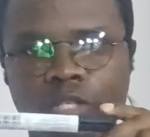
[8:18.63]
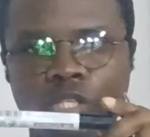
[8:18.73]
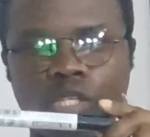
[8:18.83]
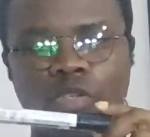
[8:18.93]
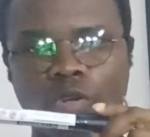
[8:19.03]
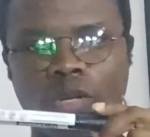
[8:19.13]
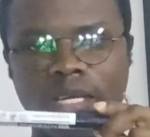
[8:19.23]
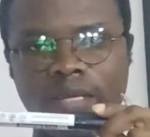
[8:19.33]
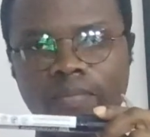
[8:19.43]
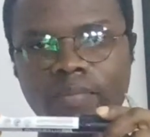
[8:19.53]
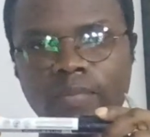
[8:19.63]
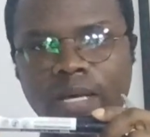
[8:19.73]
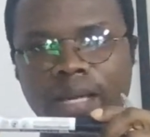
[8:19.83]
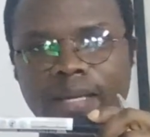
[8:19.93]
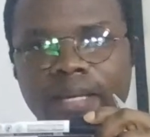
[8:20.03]
positioned roller
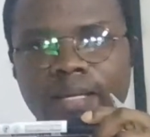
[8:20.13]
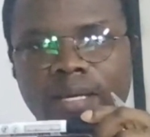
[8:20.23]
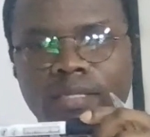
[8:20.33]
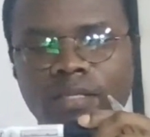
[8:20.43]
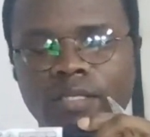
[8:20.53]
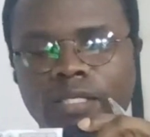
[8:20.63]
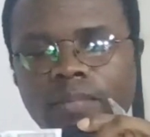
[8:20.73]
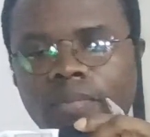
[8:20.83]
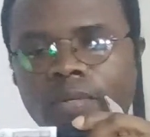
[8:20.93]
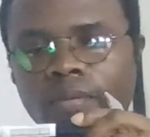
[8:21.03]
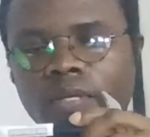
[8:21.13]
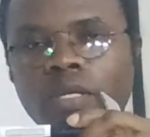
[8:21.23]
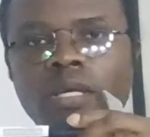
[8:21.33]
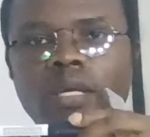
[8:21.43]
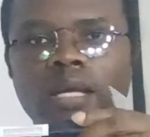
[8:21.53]
at its tip,
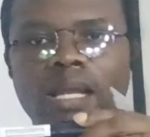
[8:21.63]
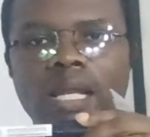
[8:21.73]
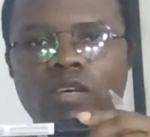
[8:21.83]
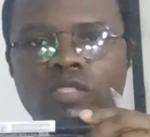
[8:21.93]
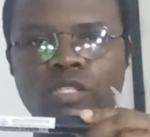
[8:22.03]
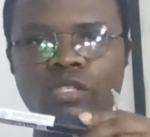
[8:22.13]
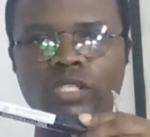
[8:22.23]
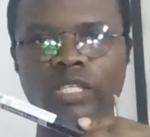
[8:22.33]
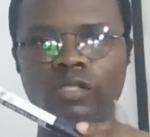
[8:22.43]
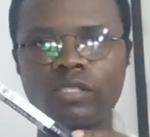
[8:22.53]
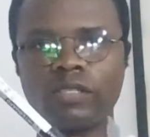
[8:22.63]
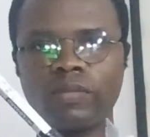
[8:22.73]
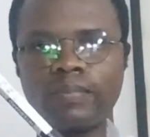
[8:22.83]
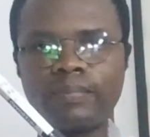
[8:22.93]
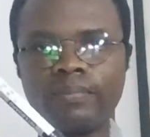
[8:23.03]
allows it to
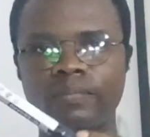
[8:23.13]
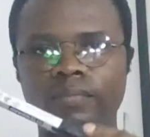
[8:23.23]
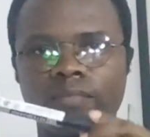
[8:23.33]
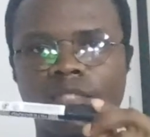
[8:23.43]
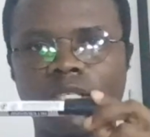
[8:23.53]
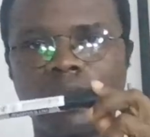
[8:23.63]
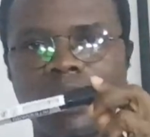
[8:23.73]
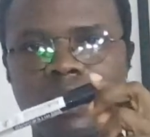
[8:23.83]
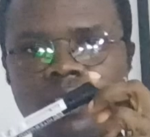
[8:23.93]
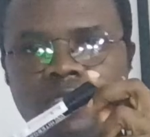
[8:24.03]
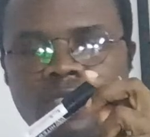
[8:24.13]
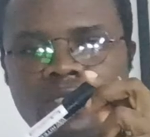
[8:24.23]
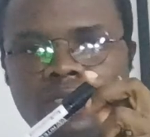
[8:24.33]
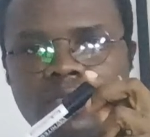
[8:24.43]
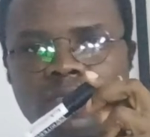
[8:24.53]
tilt like
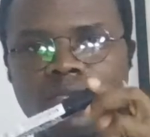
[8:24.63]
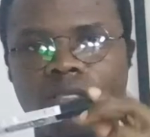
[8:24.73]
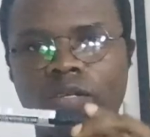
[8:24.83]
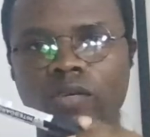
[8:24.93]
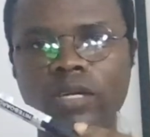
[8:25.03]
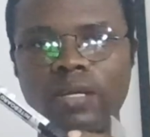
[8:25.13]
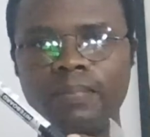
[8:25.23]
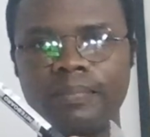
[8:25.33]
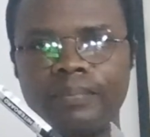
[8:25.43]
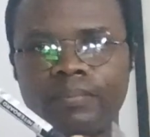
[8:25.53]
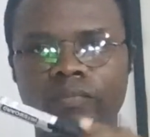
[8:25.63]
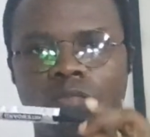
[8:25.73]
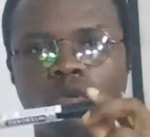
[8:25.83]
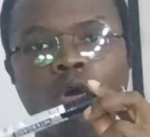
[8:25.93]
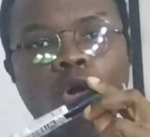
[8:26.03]
this, okay,
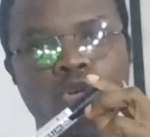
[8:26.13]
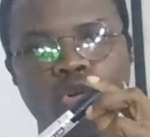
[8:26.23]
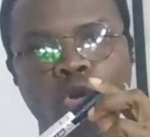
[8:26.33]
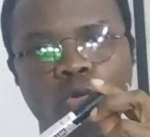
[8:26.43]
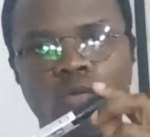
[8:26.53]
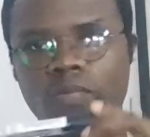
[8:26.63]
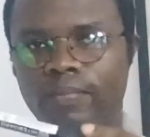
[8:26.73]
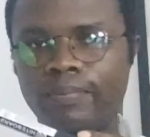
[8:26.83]
or roll.